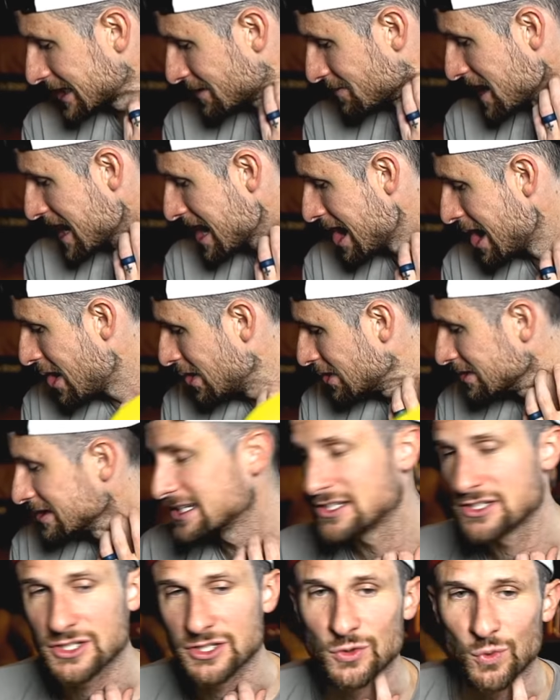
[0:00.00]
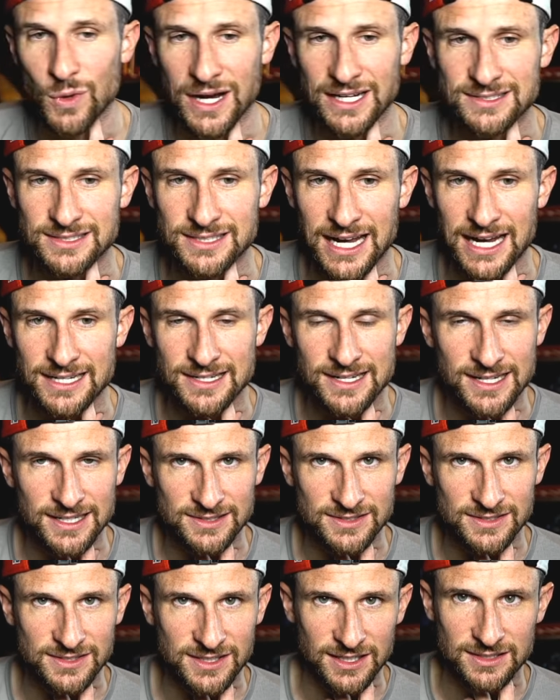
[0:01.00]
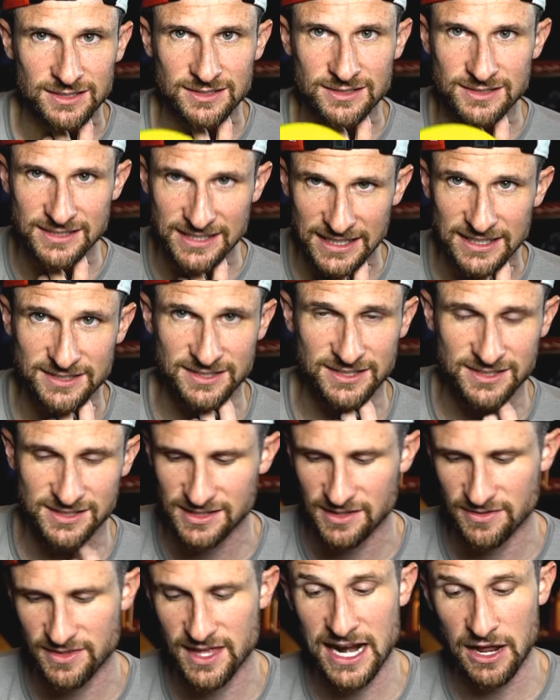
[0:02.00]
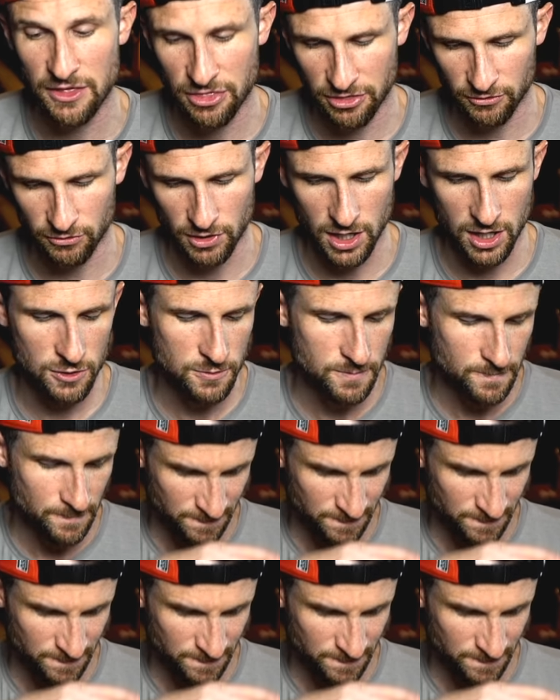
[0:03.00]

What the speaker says: are my only two West Side discs that I throw.